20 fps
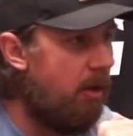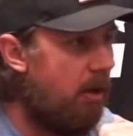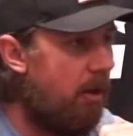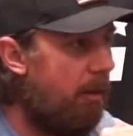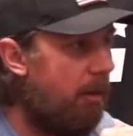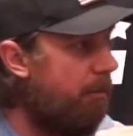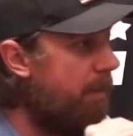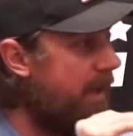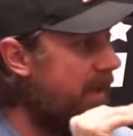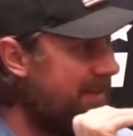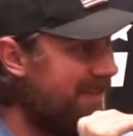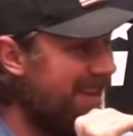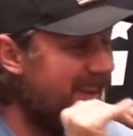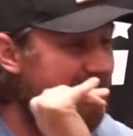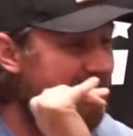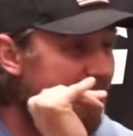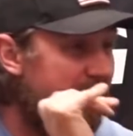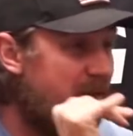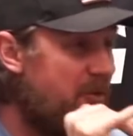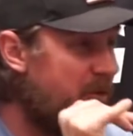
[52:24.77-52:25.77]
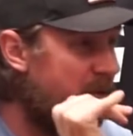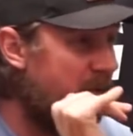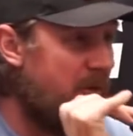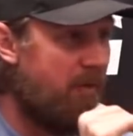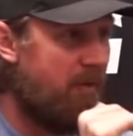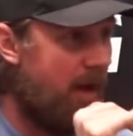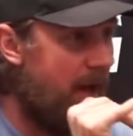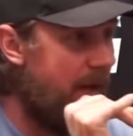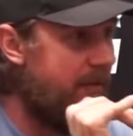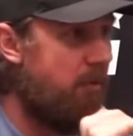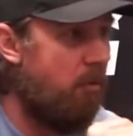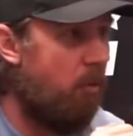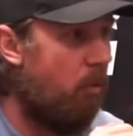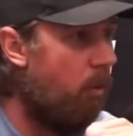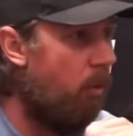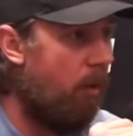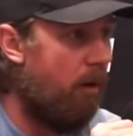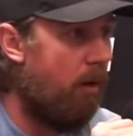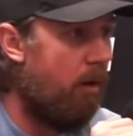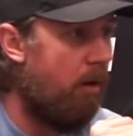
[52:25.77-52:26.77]
calm because that's how you survive in
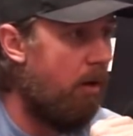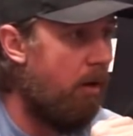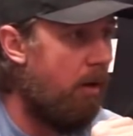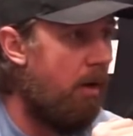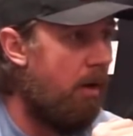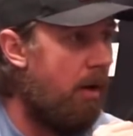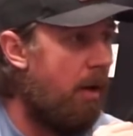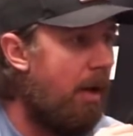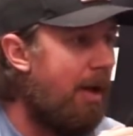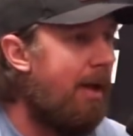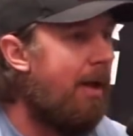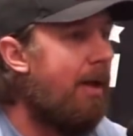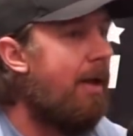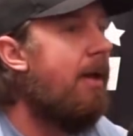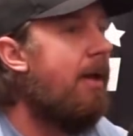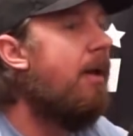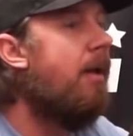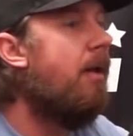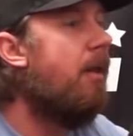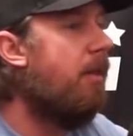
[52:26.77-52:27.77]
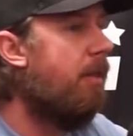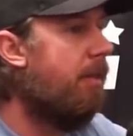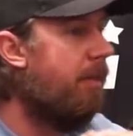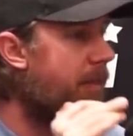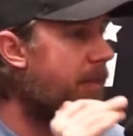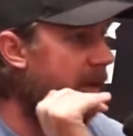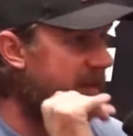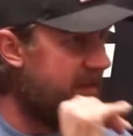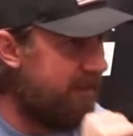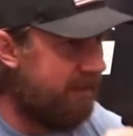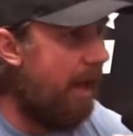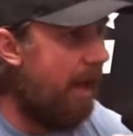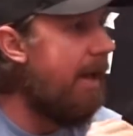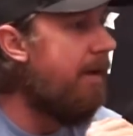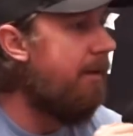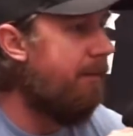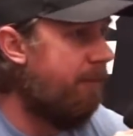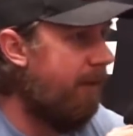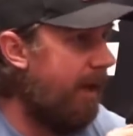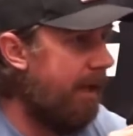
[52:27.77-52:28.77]
war. The
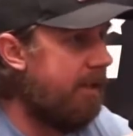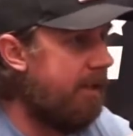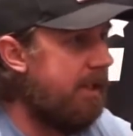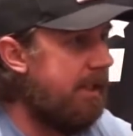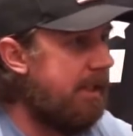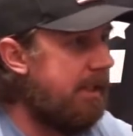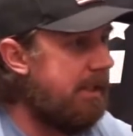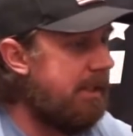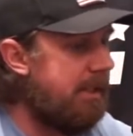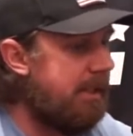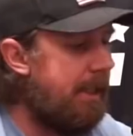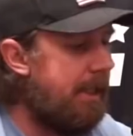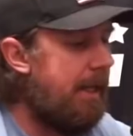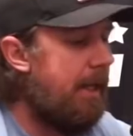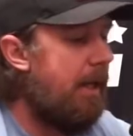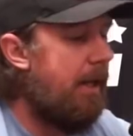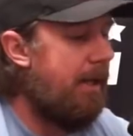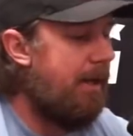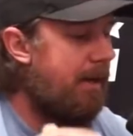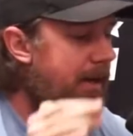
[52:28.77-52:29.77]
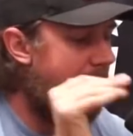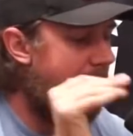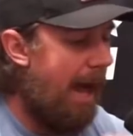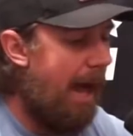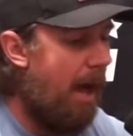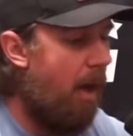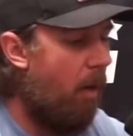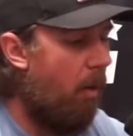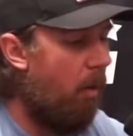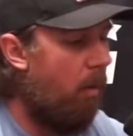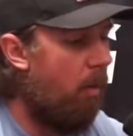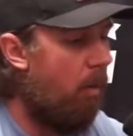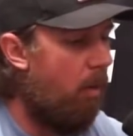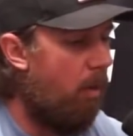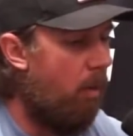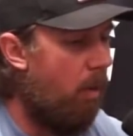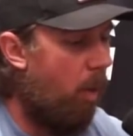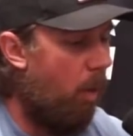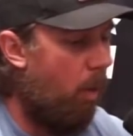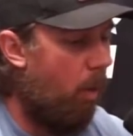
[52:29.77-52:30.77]
side effect is now
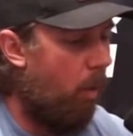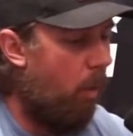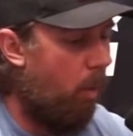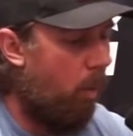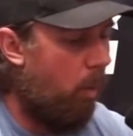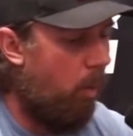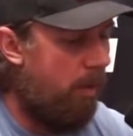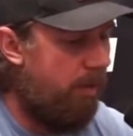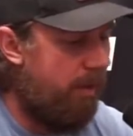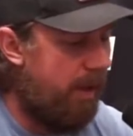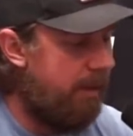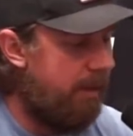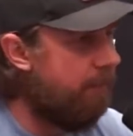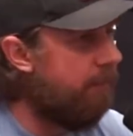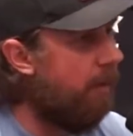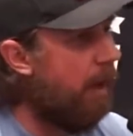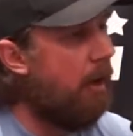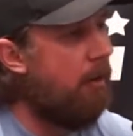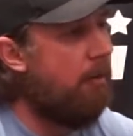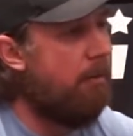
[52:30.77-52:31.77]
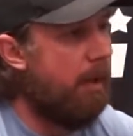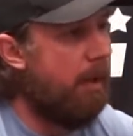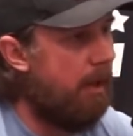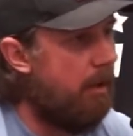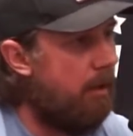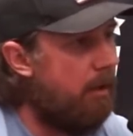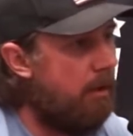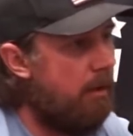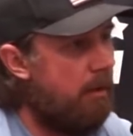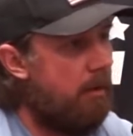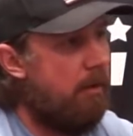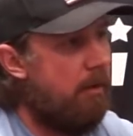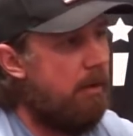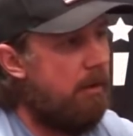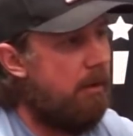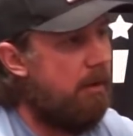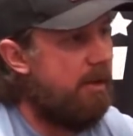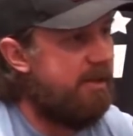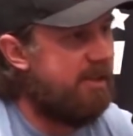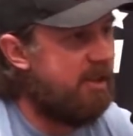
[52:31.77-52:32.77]
when the environment
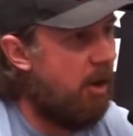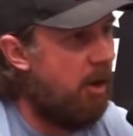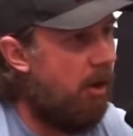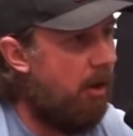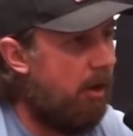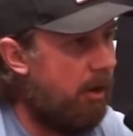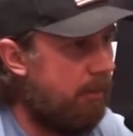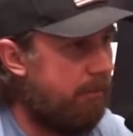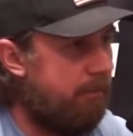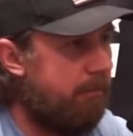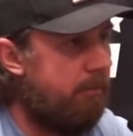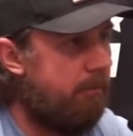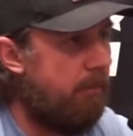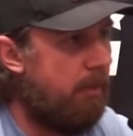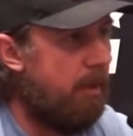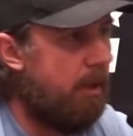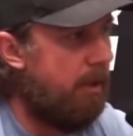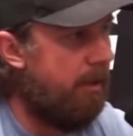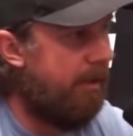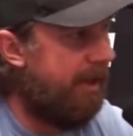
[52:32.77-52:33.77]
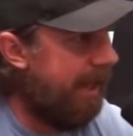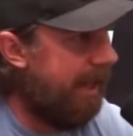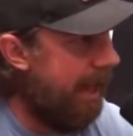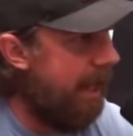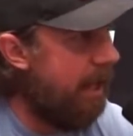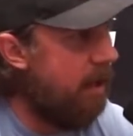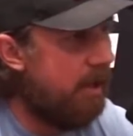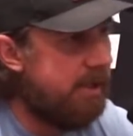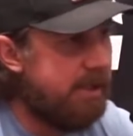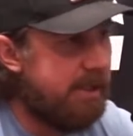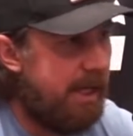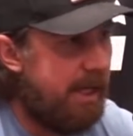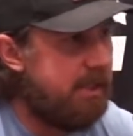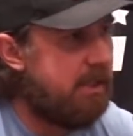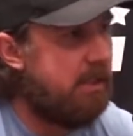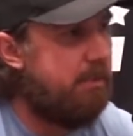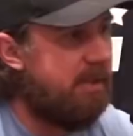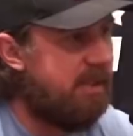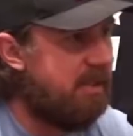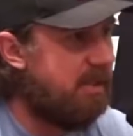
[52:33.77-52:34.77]
is calm, the chaos
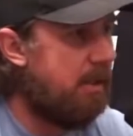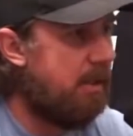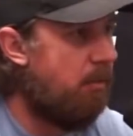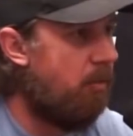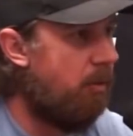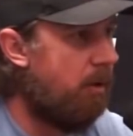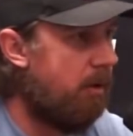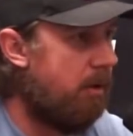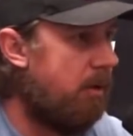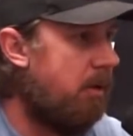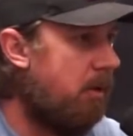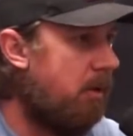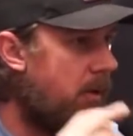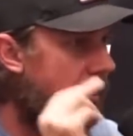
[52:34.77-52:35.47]
has to be somewhere.